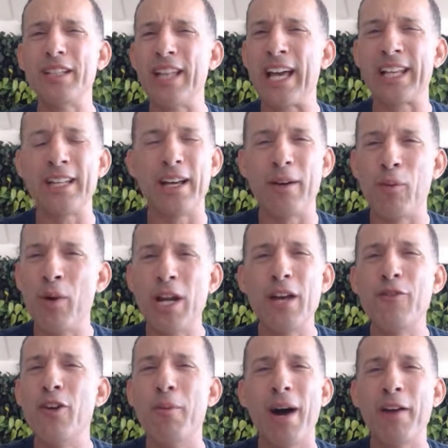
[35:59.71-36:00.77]
like one
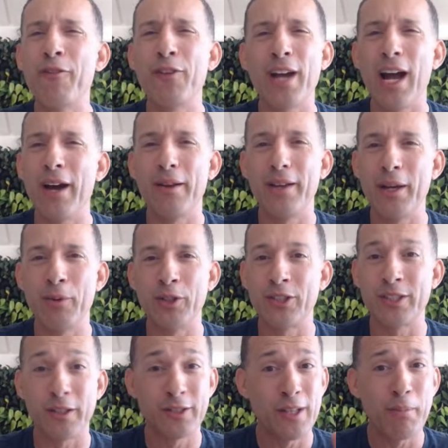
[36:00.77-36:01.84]
of them. I forgot. It
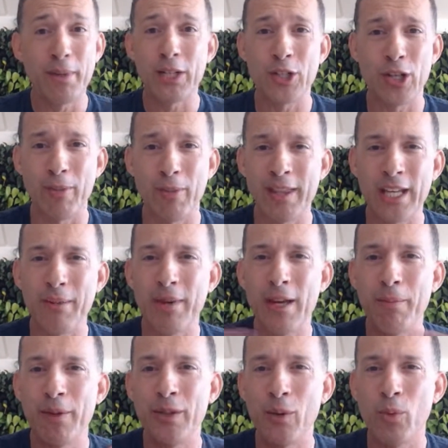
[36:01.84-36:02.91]
was some big tournament. I think it may
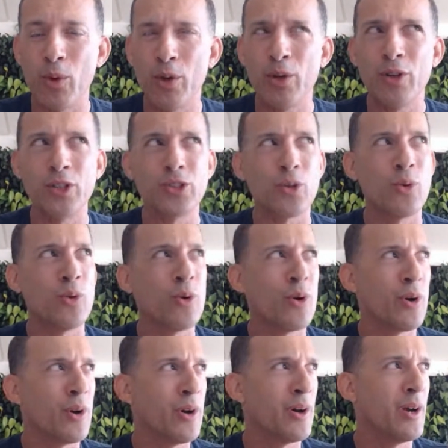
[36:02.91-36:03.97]
have been the Worlds
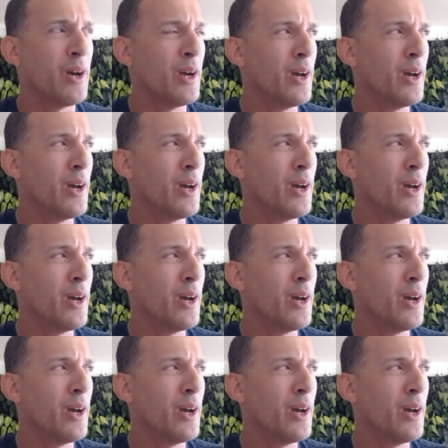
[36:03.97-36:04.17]
or